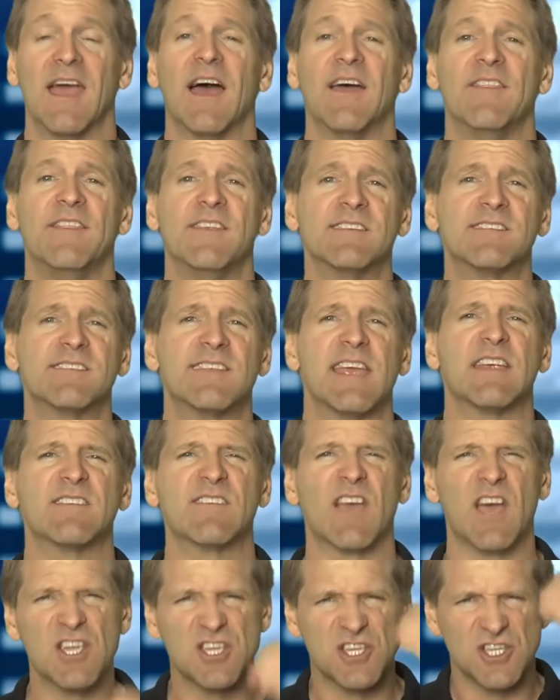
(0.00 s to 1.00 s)
And this takes
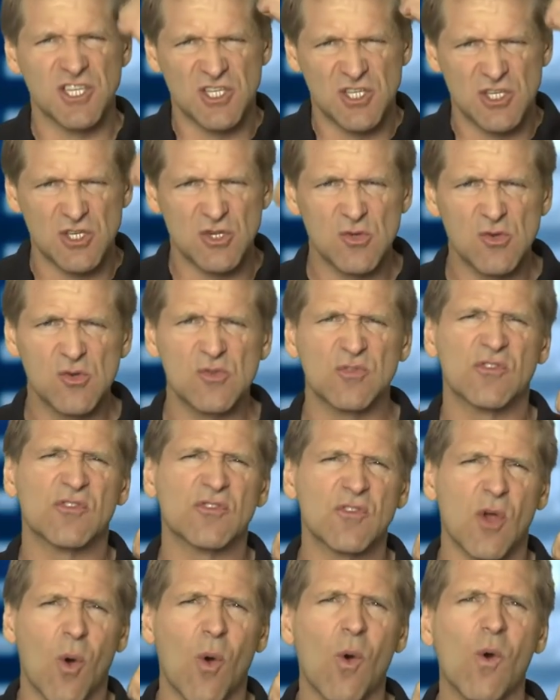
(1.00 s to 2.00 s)
a huge
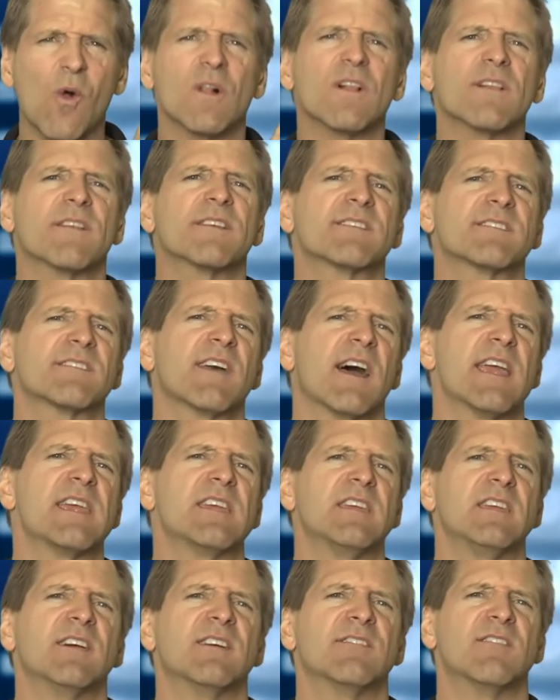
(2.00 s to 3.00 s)
toll on the
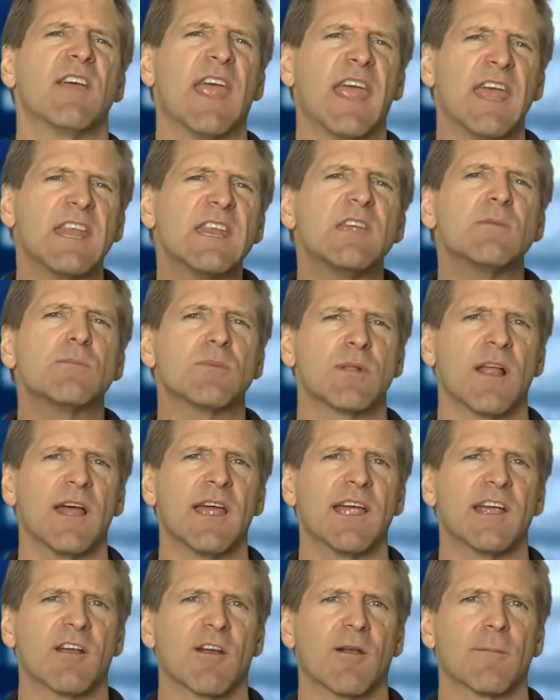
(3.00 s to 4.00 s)
psyche of any
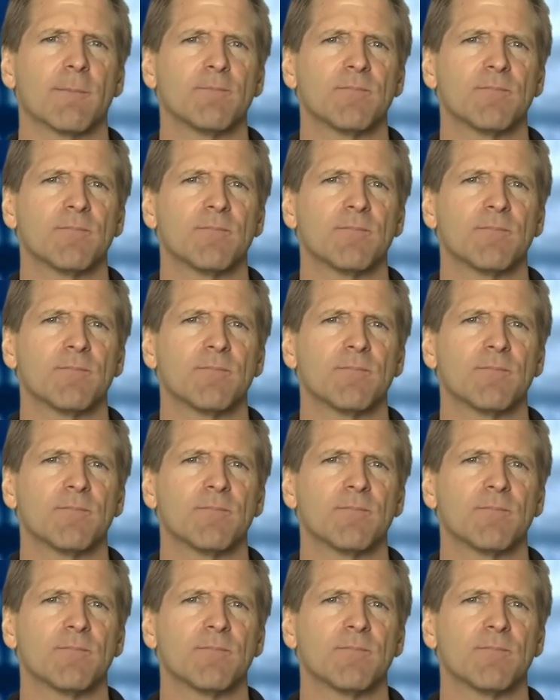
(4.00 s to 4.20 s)
player.